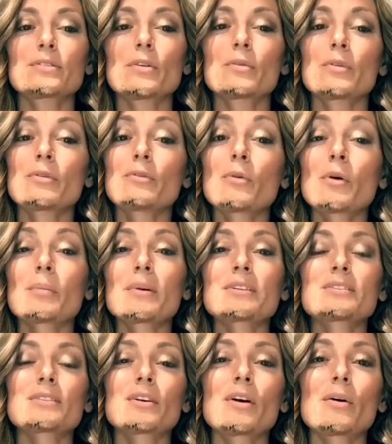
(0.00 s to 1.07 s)
over 4
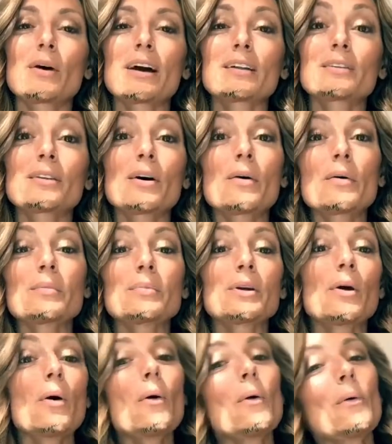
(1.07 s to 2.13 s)
months ago, and lo and
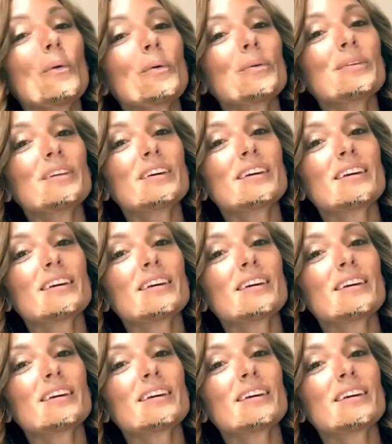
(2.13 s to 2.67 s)
behold,